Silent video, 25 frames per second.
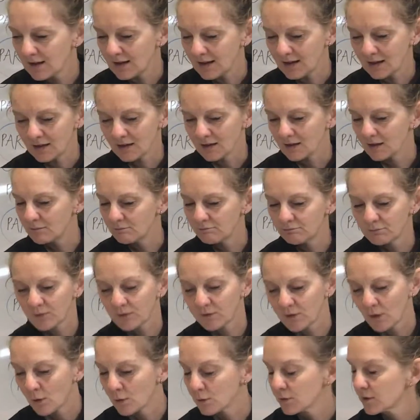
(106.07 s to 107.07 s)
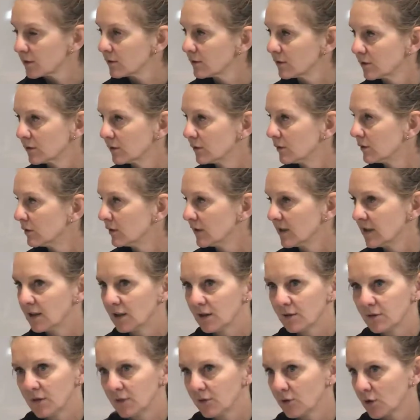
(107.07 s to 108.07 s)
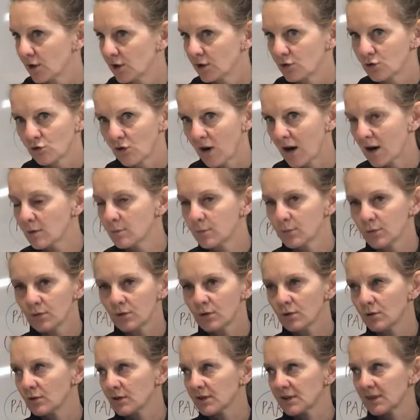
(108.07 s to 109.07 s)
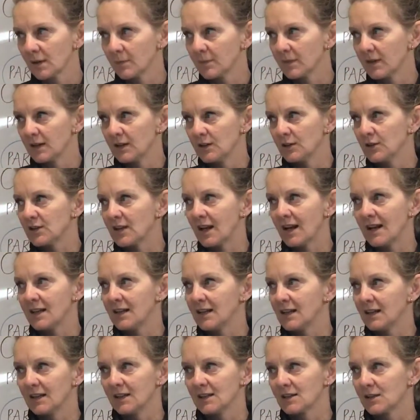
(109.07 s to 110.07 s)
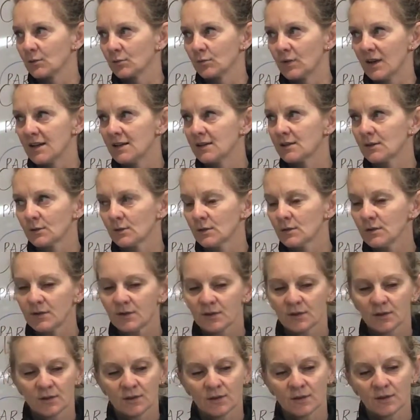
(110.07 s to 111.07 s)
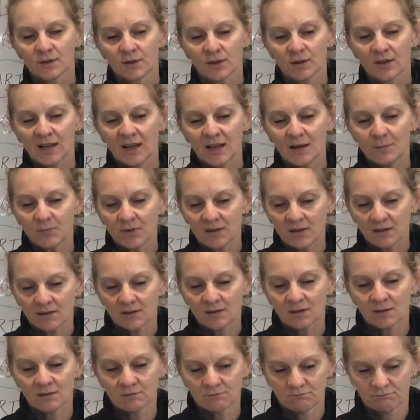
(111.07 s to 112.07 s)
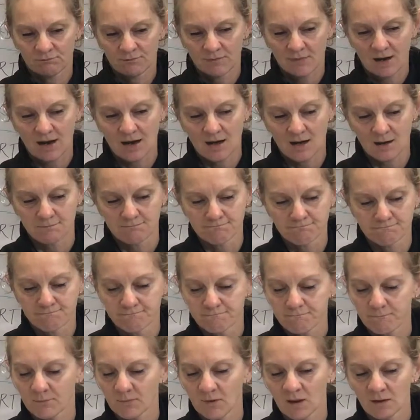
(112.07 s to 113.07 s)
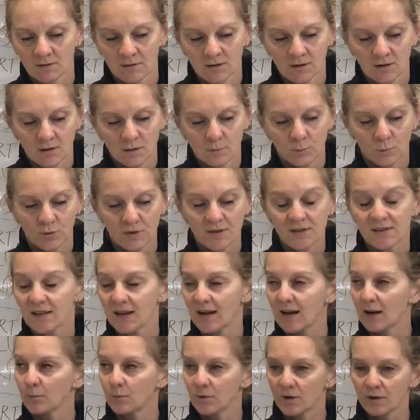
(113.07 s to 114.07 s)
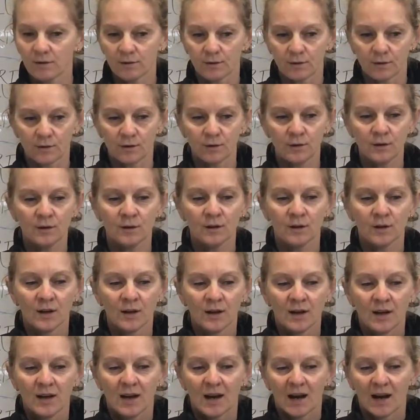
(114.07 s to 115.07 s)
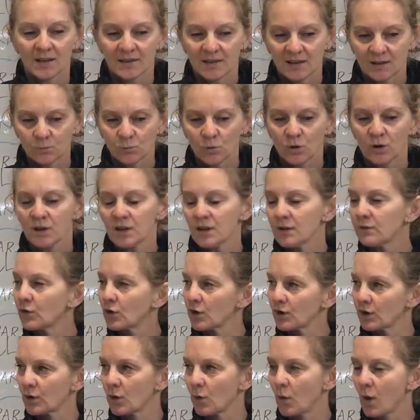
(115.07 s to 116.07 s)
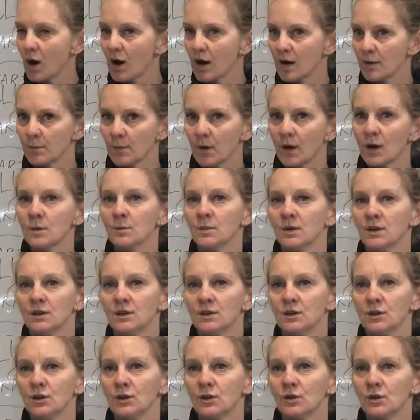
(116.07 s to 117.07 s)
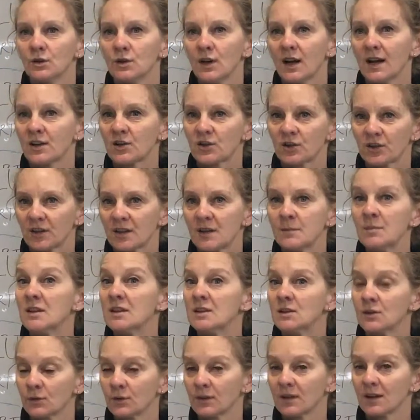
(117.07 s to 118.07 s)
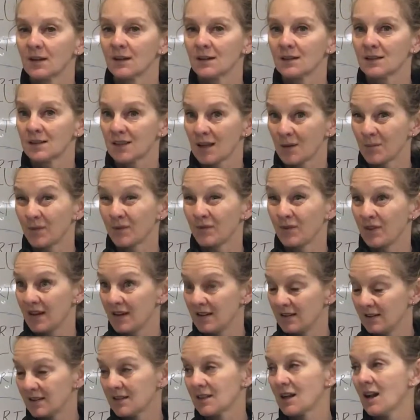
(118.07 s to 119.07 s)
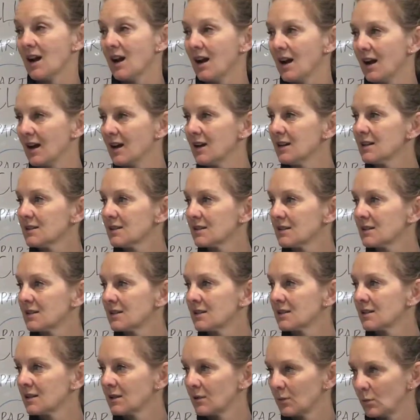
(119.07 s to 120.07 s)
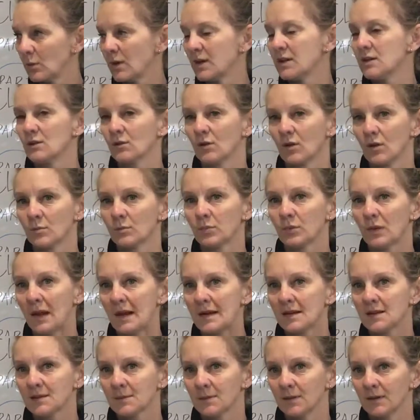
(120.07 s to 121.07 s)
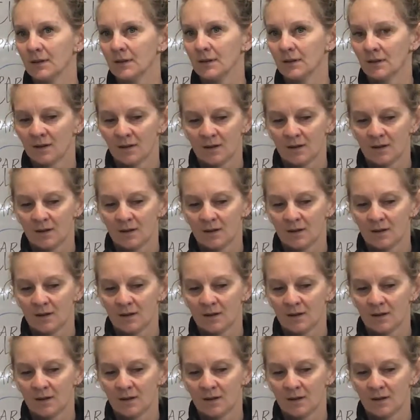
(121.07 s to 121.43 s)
in a folder, or if you've got a drug book or something you're taking as a resource. So keep this printout with you, and then when you've got a quiet moment, you could actually be doing some of these tasks when you're on placement